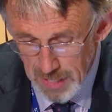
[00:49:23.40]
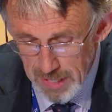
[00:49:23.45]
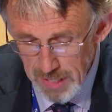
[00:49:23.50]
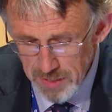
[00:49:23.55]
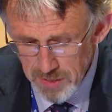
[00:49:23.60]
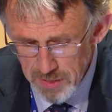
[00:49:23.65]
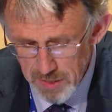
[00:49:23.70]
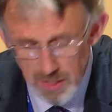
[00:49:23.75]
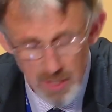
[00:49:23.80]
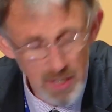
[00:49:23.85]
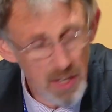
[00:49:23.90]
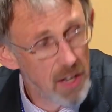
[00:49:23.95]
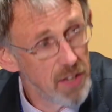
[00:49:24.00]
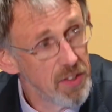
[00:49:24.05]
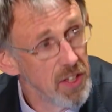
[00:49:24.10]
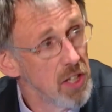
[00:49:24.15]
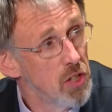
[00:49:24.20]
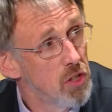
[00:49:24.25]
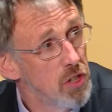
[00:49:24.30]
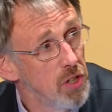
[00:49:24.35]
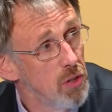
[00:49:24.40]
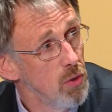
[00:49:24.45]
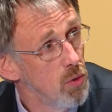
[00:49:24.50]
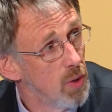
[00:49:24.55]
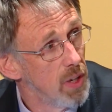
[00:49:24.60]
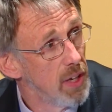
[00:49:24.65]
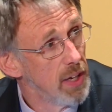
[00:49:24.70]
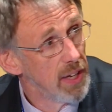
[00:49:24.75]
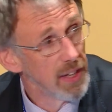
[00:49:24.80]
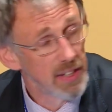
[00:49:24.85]
And I think
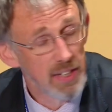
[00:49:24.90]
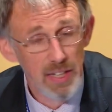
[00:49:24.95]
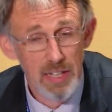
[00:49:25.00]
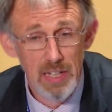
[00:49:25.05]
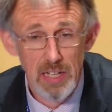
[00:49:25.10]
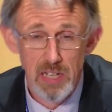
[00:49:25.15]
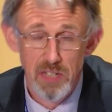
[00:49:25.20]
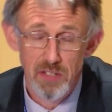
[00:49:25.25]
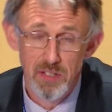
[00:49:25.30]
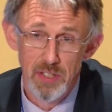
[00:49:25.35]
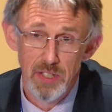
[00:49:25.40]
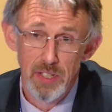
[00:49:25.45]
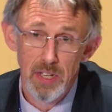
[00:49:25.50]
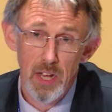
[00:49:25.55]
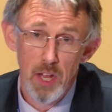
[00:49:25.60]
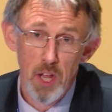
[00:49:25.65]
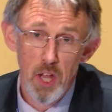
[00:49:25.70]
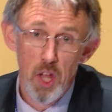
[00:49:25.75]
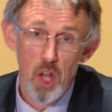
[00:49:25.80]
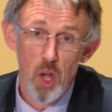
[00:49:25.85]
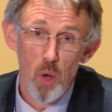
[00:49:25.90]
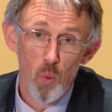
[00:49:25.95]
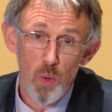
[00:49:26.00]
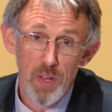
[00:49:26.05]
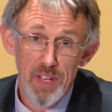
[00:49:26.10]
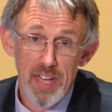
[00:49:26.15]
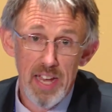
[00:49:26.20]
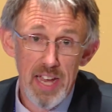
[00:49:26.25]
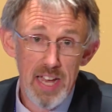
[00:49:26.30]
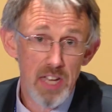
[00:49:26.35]
too, a key lesson,
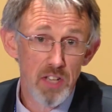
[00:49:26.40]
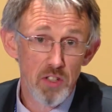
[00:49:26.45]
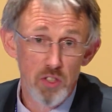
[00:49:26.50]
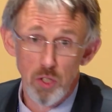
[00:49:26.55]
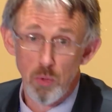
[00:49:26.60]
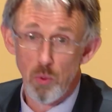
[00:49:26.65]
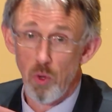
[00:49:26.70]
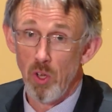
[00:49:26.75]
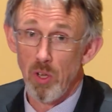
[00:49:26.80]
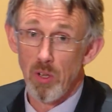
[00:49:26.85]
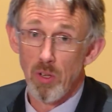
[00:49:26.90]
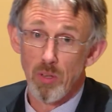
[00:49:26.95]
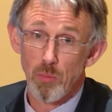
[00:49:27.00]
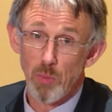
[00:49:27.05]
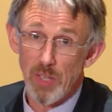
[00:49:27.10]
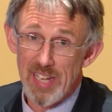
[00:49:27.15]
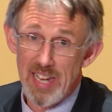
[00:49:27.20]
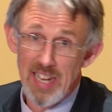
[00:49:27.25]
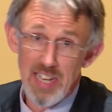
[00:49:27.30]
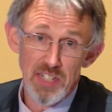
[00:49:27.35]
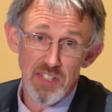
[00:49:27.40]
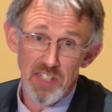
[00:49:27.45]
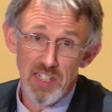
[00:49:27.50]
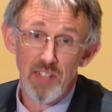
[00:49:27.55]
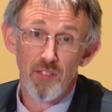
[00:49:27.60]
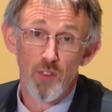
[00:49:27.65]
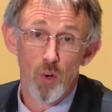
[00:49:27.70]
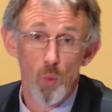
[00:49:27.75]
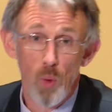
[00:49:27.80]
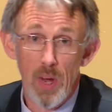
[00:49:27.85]
we can't
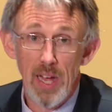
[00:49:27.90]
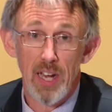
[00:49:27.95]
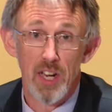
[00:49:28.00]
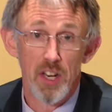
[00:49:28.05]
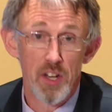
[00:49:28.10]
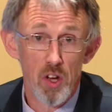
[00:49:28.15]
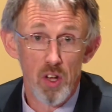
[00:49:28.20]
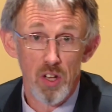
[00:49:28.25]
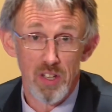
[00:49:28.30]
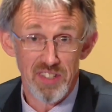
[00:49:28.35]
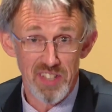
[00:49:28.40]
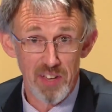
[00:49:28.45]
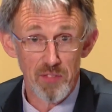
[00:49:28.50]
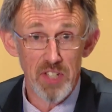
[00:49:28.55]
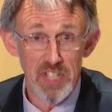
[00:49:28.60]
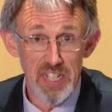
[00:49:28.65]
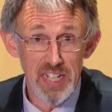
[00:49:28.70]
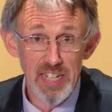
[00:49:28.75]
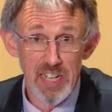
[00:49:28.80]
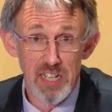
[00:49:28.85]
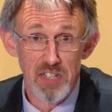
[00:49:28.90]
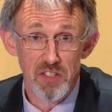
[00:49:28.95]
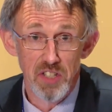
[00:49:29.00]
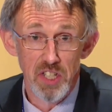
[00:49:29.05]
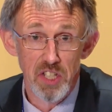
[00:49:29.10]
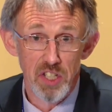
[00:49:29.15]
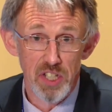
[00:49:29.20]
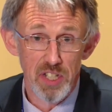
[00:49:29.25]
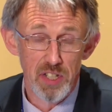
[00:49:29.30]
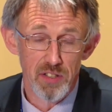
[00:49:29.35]
deliver well on all 17
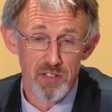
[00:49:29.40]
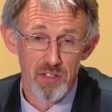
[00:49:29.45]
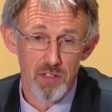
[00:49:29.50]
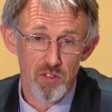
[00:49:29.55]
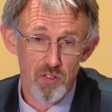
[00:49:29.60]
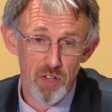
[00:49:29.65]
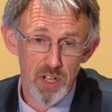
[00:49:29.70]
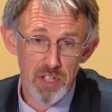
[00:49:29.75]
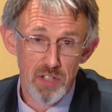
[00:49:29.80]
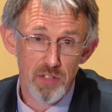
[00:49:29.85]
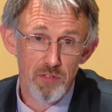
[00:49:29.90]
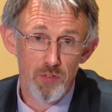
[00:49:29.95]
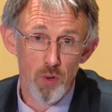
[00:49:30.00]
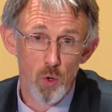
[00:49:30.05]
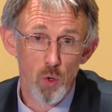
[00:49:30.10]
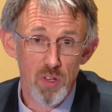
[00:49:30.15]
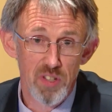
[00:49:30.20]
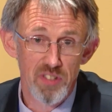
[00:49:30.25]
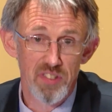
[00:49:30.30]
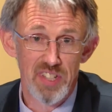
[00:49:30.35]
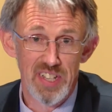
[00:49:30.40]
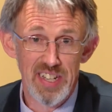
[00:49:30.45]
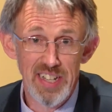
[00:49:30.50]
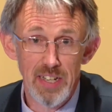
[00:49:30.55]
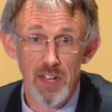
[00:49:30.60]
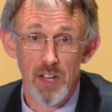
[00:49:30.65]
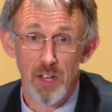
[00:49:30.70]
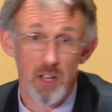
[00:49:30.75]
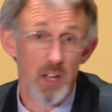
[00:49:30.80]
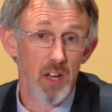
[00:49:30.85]
SDGs, so trying to focus
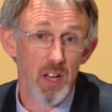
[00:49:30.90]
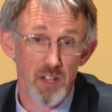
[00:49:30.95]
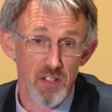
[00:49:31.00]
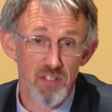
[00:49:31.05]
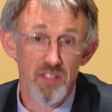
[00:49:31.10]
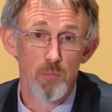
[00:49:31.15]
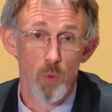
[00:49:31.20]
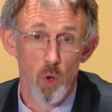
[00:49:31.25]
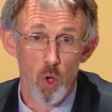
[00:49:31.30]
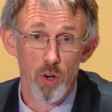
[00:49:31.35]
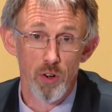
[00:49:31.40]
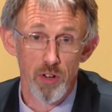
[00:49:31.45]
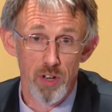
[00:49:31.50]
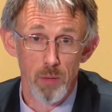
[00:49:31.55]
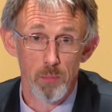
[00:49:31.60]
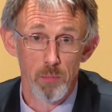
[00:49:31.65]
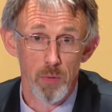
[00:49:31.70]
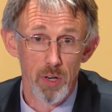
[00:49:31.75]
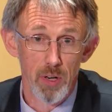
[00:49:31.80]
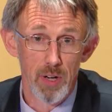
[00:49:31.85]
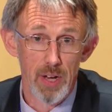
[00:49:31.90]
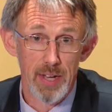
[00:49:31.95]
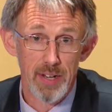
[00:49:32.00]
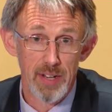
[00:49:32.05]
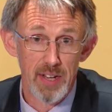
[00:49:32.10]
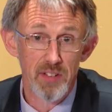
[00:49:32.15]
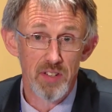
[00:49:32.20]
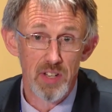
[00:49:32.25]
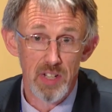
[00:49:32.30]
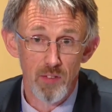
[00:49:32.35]
in on a smaller number
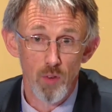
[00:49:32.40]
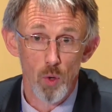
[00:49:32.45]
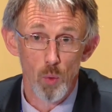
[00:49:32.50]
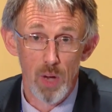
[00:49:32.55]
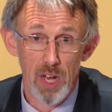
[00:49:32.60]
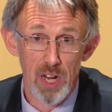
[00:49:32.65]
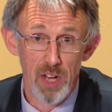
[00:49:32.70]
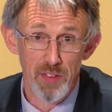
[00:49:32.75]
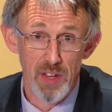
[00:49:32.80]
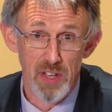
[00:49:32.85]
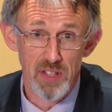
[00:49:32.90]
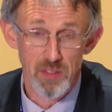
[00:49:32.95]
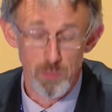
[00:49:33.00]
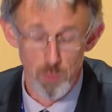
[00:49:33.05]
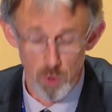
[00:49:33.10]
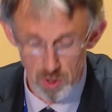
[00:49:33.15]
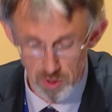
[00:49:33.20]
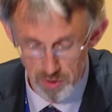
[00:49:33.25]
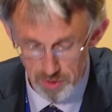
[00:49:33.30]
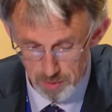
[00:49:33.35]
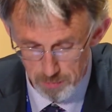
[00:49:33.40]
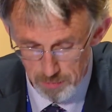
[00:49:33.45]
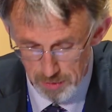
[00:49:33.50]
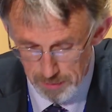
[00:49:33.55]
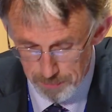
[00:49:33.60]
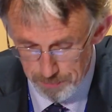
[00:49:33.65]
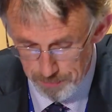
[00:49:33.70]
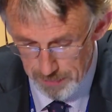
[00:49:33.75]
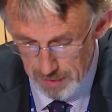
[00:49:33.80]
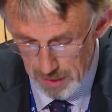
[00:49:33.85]
and deliver well on that smaller
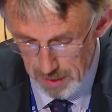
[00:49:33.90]
number.